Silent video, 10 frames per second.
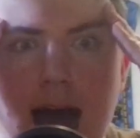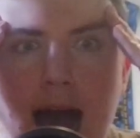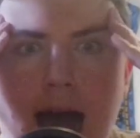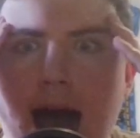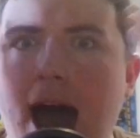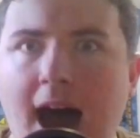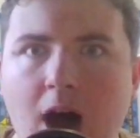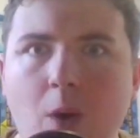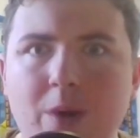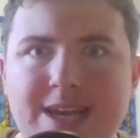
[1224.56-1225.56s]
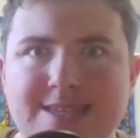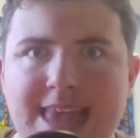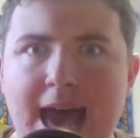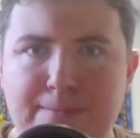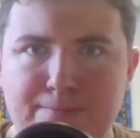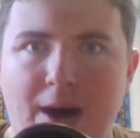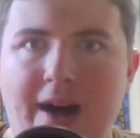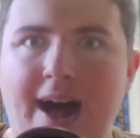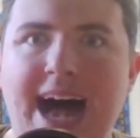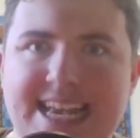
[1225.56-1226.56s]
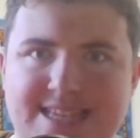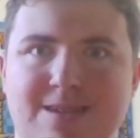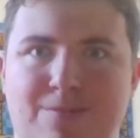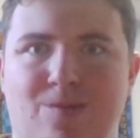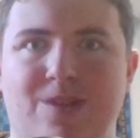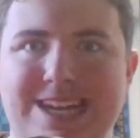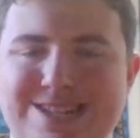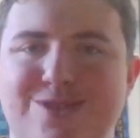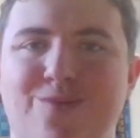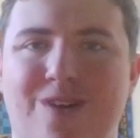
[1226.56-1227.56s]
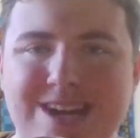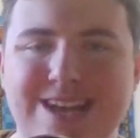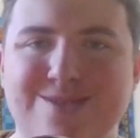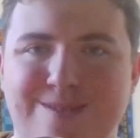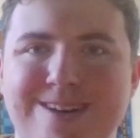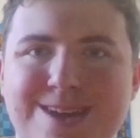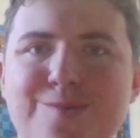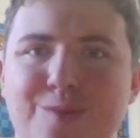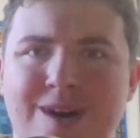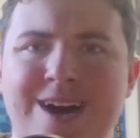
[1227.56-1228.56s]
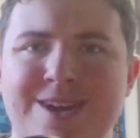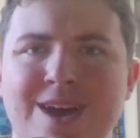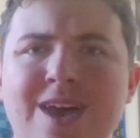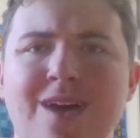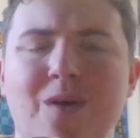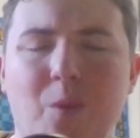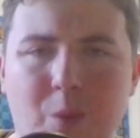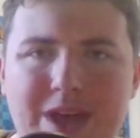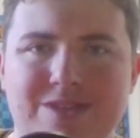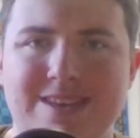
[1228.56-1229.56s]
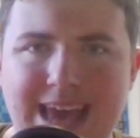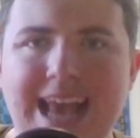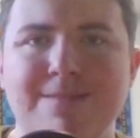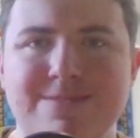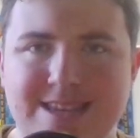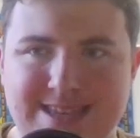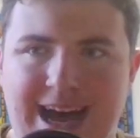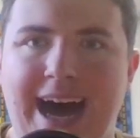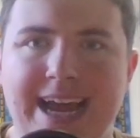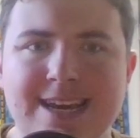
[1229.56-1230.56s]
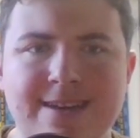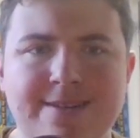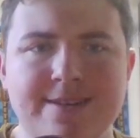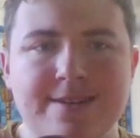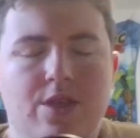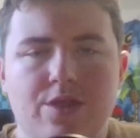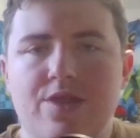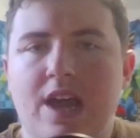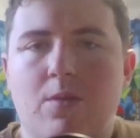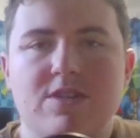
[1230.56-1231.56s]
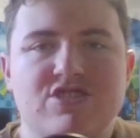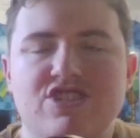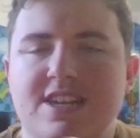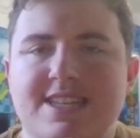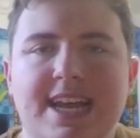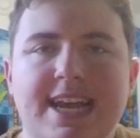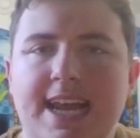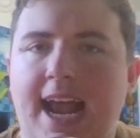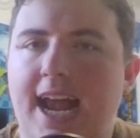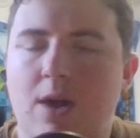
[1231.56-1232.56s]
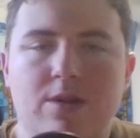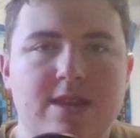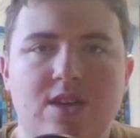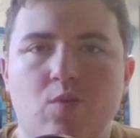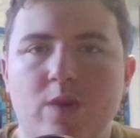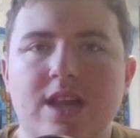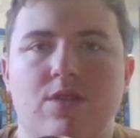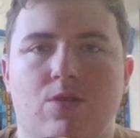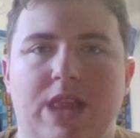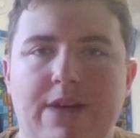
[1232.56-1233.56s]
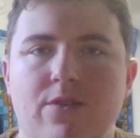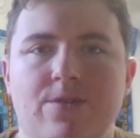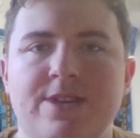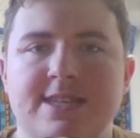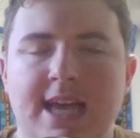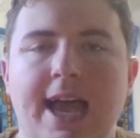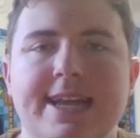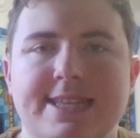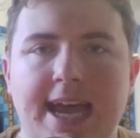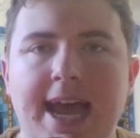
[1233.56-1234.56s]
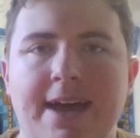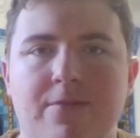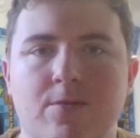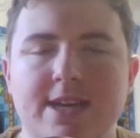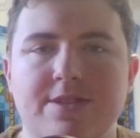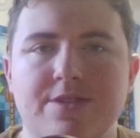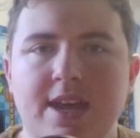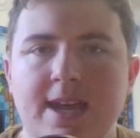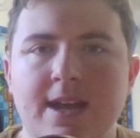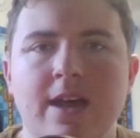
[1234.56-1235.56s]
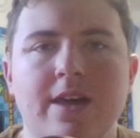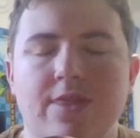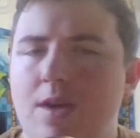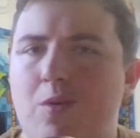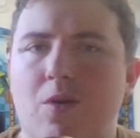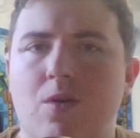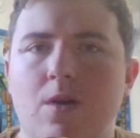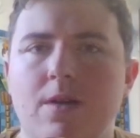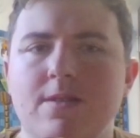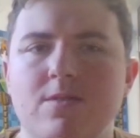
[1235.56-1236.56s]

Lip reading: how is that possible in 2021 with game design? There was just inherently weak level design to everything. There were